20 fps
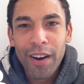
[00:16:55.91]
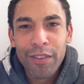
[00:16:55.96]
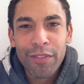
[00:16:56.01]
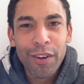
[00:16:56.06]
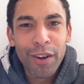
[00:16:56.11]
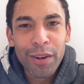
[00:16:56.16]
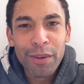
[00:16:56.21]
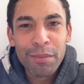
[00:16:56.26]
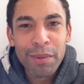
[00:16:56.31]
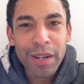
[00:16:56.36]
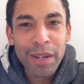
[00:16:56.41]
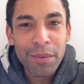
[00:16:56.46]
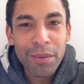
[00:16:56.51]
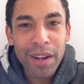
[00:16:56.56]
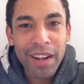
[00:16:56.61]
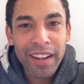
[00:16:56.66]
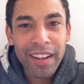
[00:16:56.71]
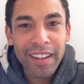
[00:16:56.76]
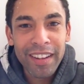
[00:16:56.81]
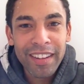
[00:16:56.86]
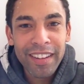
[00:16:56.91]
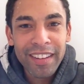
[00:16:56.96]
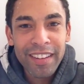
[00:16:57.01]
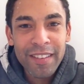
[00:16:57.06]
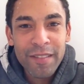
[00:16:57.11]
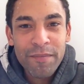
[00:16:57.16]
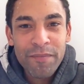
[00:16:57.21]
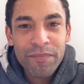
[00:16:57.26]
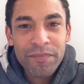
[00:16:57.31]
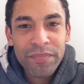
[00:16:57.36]
got the money where
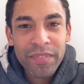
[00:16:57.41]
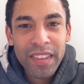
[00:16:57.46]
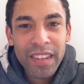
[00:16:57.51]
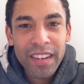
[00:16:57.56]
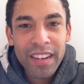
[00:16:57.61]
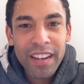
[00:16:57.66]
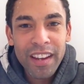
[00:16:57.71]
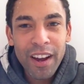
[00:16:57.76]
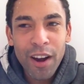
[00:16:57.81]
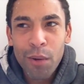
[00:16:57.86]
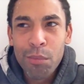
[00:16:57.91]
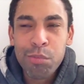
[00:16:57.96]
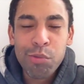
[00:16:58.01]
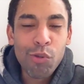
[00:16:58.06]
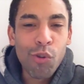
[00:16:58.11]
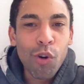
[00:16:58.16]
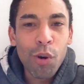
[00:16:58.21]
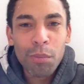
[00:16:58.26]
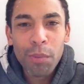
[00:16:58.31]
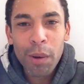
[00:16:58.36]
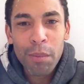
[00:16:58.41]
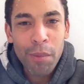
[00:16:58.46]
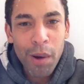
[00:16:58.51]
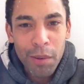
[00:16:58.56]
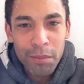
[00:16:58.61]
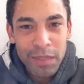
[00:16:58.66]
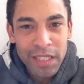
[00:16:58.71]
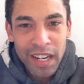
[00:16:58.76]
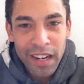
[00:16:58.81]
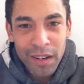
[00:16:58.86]
I brought my
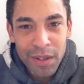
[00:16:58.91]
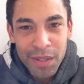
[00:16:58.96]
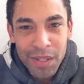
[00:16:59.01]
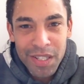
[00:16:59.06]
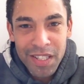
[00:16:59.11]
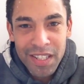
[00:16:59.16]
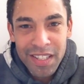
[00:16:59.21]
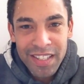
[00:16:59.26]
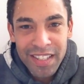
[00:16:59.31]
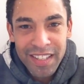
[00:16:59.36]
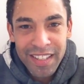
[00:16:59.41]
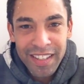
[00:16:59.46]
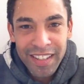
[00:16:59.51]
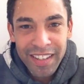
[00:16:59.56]
mum's house.